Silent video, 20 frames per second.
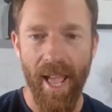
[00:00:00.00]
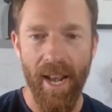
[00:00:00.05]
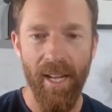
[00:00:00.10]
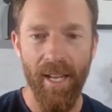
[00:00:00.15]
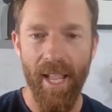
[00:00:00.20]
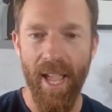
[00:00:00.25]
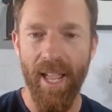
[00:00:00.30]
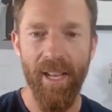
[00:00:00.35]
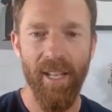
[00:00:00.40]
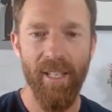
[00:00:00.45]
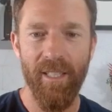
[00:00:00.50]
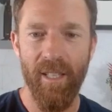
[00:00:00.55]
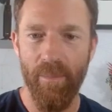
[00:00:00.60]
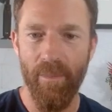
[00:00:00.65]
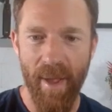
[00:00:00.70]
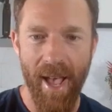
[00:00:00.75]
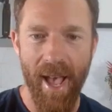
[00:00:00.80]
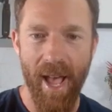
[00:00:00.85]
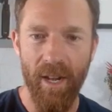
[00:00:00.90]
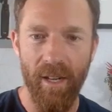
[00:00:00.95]
And again, it's
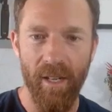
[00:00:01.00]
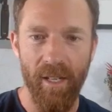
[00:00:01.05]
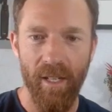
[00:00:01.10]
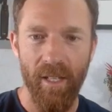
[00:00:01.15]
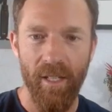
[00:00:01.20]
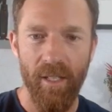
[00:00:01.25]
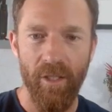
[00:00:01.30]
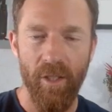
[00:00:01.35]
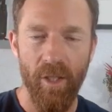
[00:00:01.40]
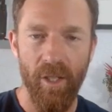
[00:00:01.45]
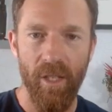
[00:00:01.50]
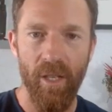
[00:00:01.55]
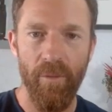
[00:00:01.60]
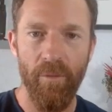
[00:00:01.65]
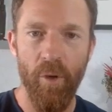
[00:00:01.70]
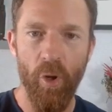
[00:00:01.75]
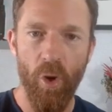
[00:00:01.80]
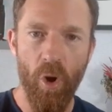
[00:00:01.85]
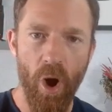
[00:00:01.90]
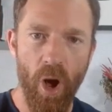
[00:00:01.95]
about,
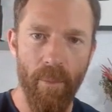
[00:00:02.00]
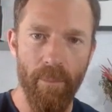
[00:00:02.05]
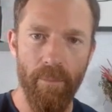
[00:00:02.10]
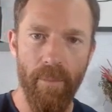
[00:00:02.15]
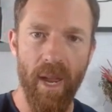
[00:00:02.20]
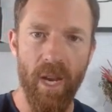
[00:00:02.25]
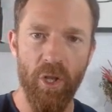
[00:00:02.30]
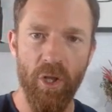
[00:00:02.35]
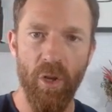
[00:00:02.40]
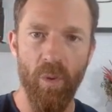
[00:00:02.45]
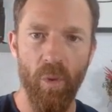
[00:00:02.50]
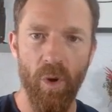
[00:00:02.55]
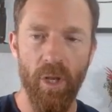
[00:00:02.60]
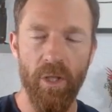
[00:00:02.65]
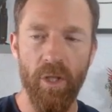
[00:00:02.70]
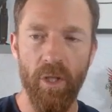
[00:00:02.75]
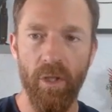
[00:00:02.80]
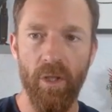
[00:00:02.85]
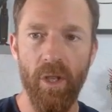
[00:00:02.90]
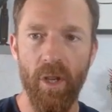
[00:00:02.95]
if you can't measure
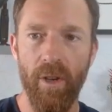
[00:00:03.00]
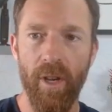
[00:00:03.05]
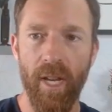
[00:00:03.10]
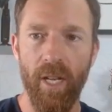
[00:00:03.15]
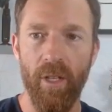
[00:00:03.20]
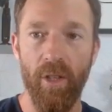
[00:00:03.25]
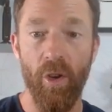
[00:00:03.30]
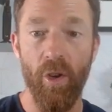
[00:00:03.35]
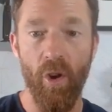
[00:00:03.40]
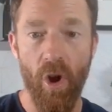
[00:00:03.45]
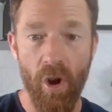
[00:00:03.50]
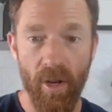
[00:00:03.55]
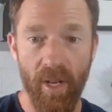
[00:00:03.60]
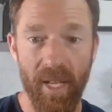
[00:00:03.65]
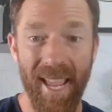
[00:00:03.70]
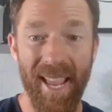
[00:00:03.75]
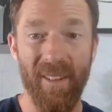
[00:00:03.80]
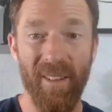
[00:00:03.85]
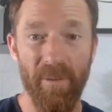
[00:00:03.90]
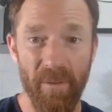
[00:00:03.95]
what you're doing and you can't
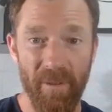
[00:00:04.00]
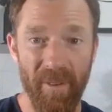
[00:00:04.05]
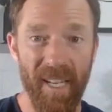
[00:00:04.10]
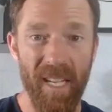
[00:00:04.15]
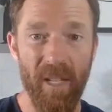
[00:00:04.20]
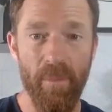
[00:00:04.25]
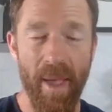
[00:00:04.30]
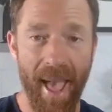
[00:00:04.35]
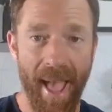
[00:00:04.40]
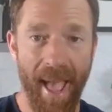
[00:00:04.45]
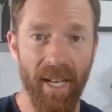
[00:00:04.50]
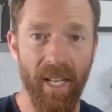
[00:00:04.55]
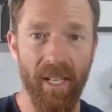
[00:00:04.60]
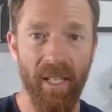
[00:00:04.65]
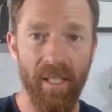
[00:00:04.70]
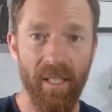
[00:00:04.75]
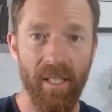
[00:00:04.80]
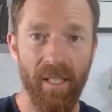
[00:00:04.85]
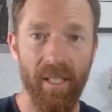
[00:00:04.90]
get feedback,